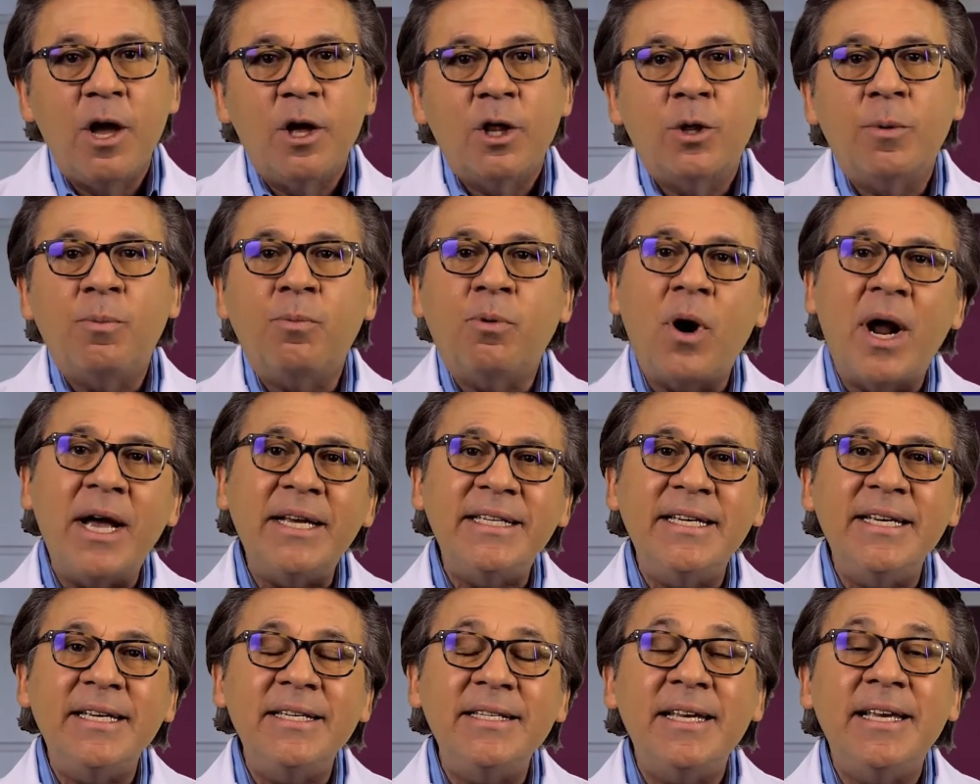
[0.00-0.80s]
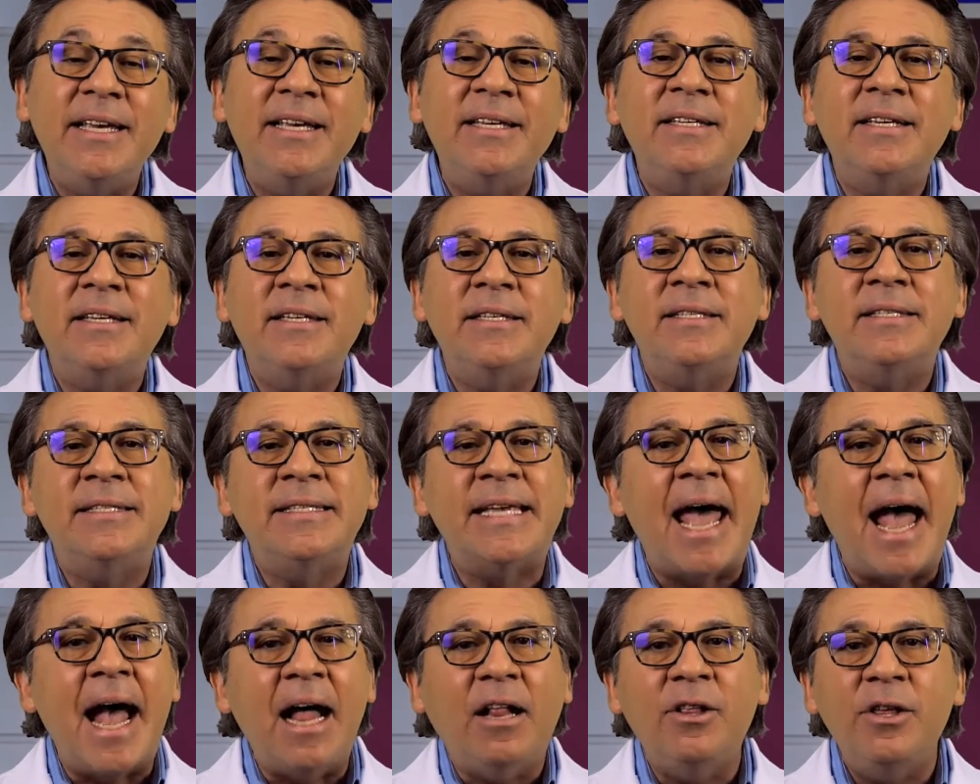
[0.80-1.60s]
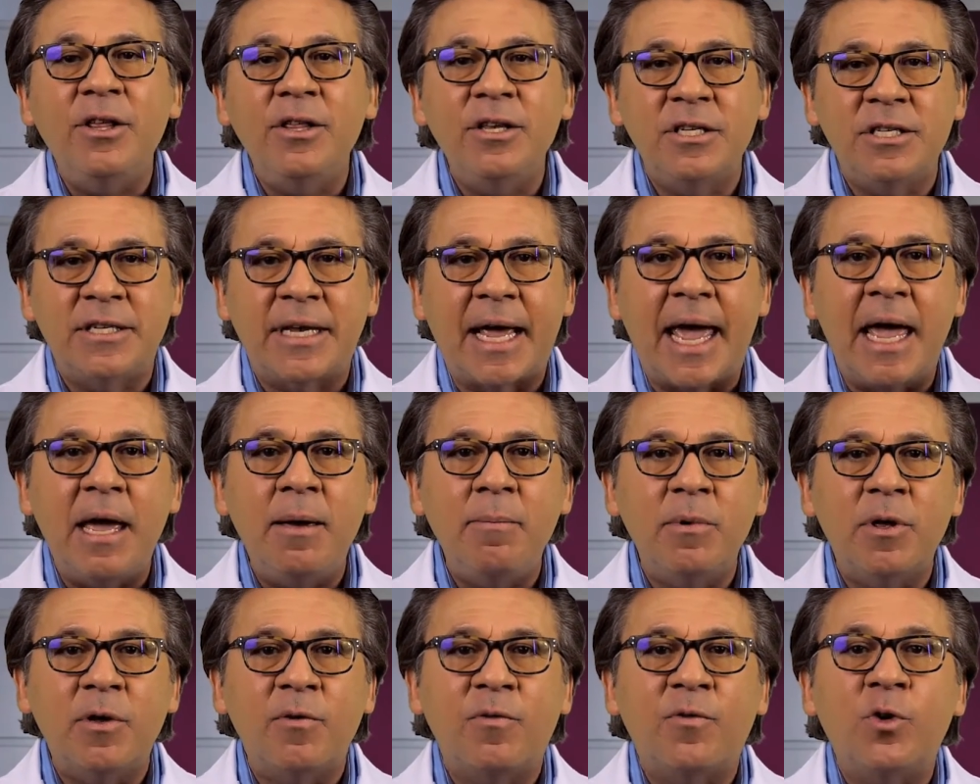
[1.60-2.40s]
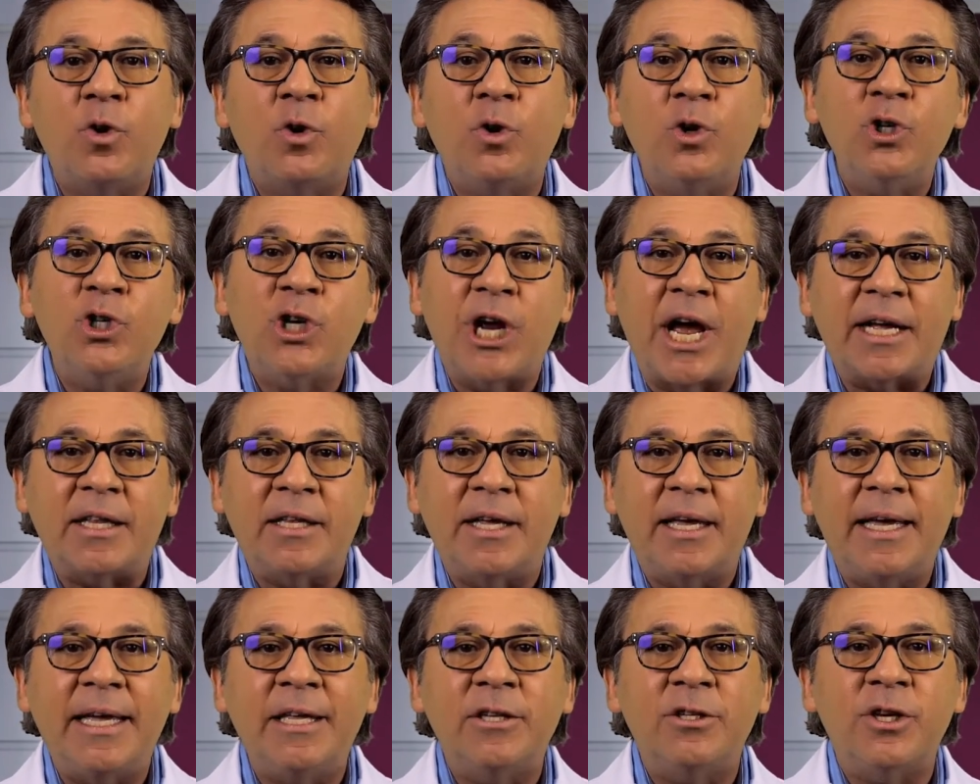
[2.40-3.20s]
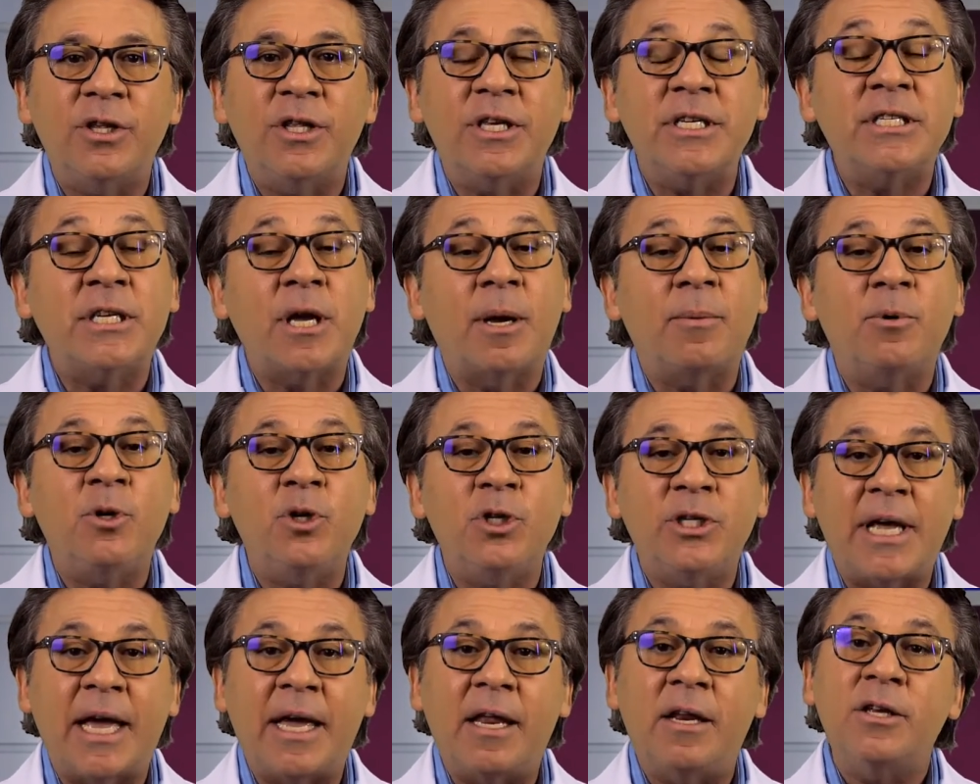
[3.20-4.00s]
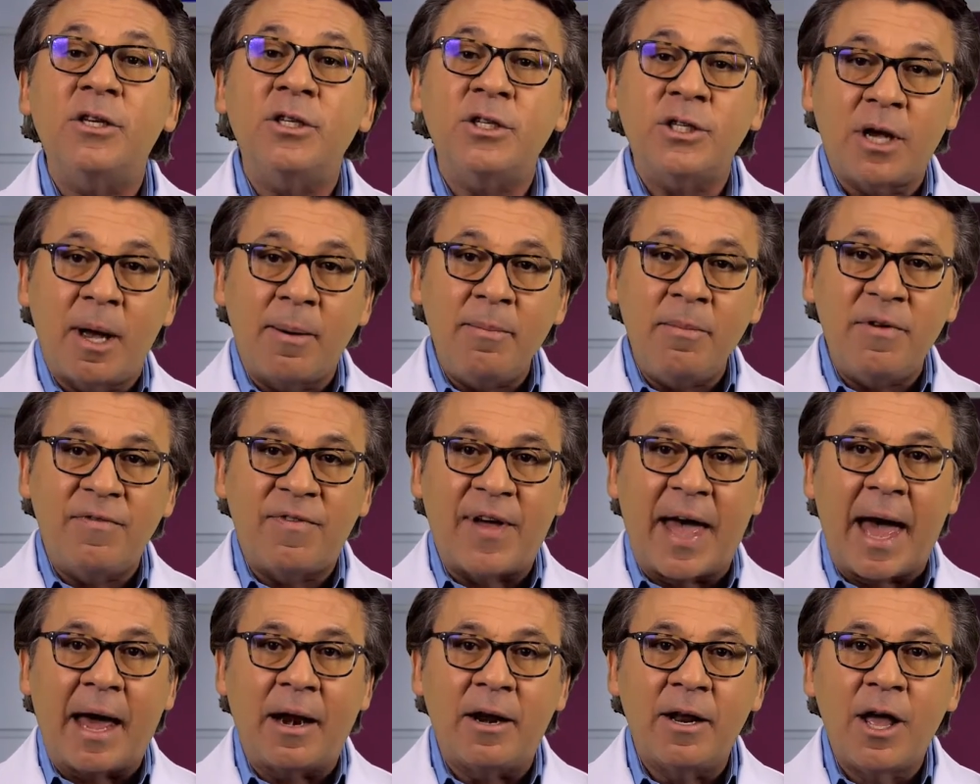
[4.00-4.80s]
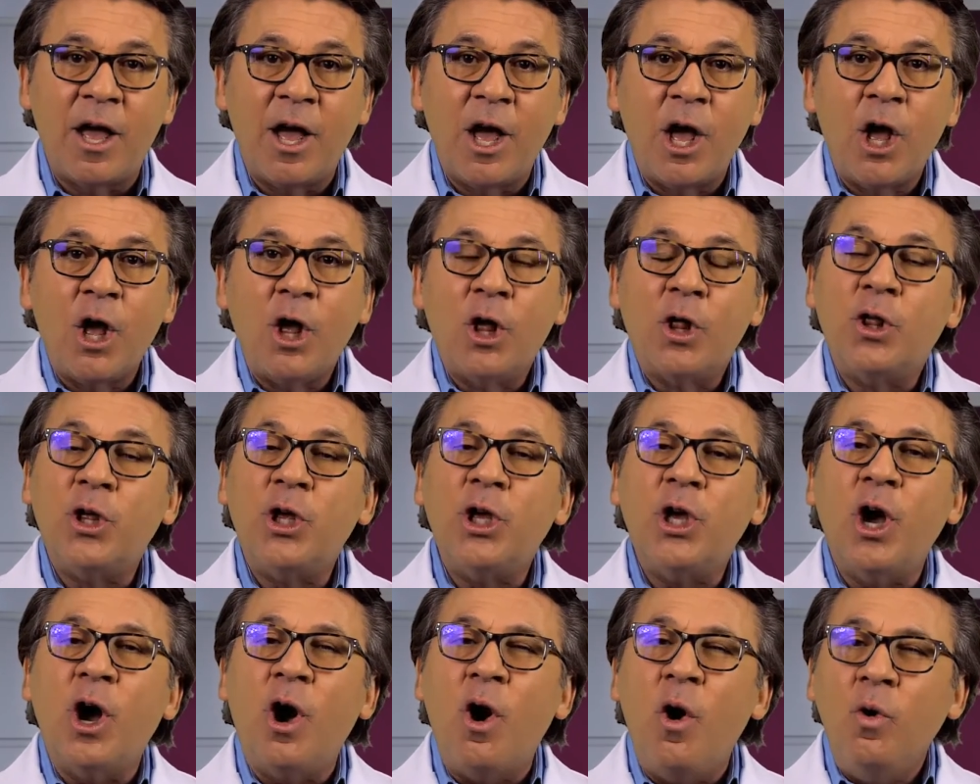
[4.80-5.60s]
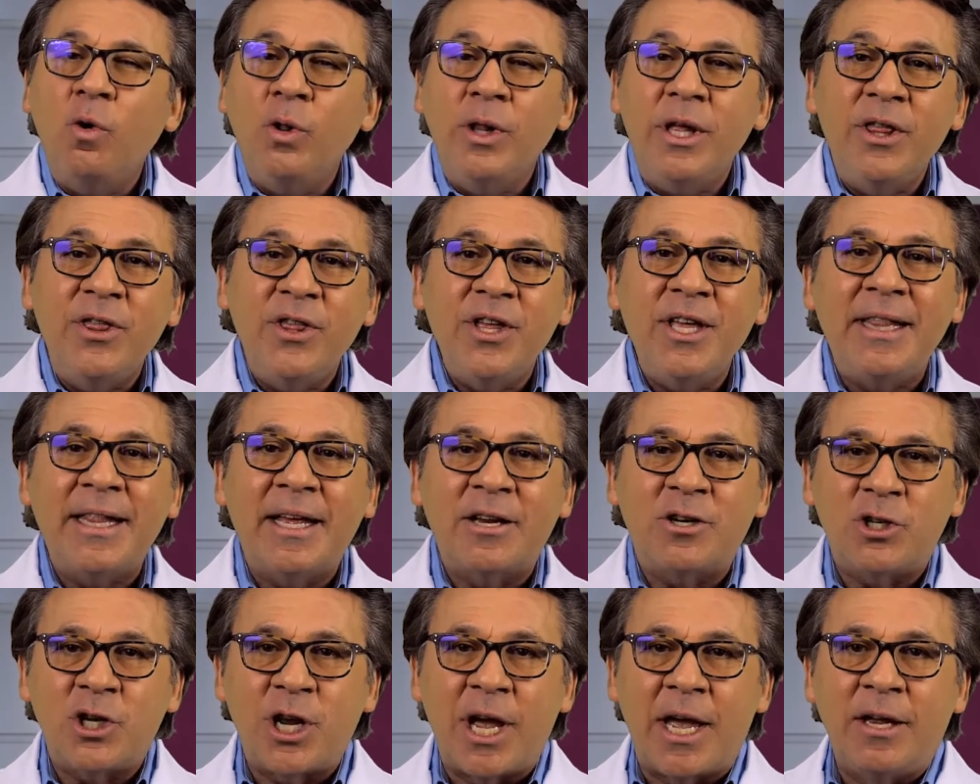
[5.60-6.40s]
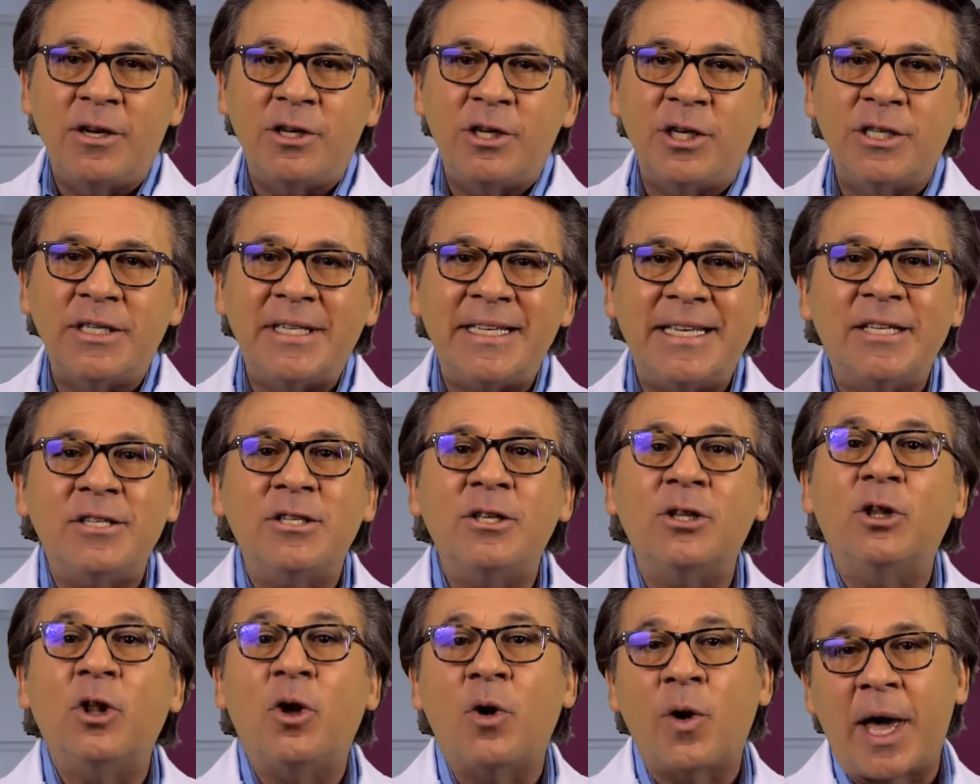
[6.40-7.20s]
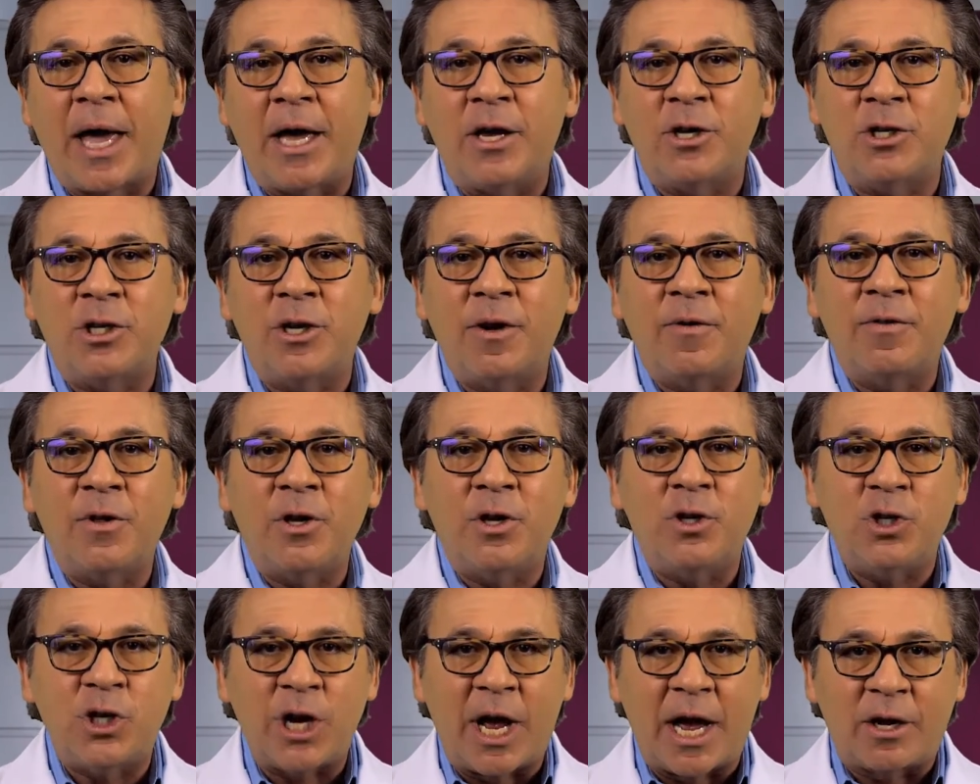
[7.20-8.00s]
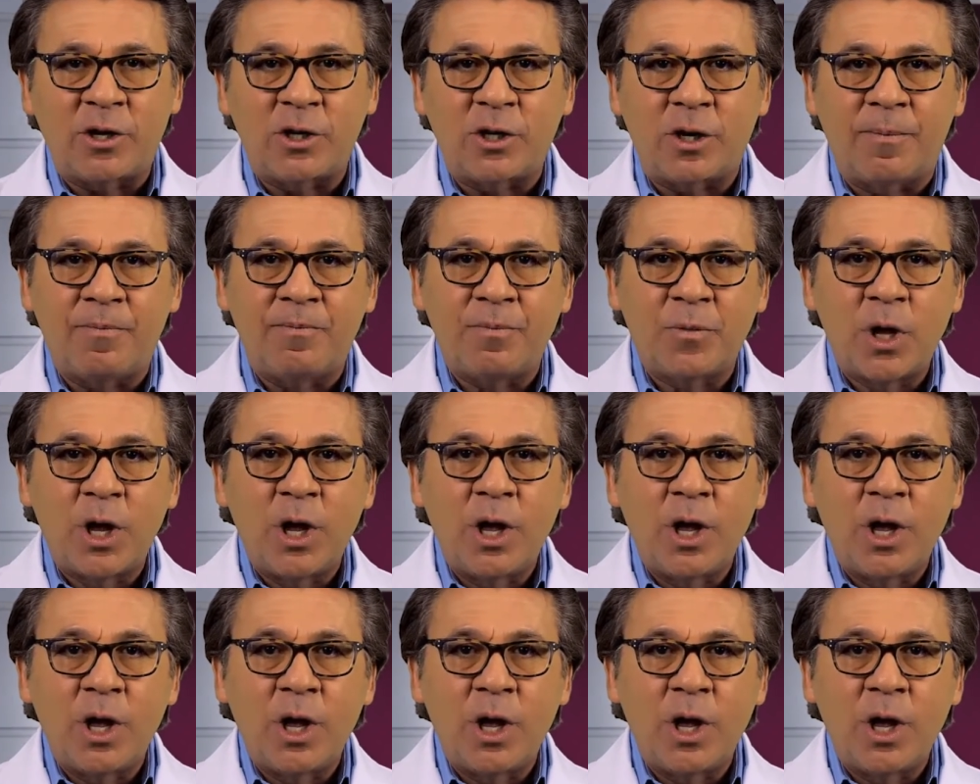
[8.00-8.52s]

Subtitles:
The process is exactly the same if you're injecting into the subcutaneous tummy fat. The only thing that changes is the location of the injection.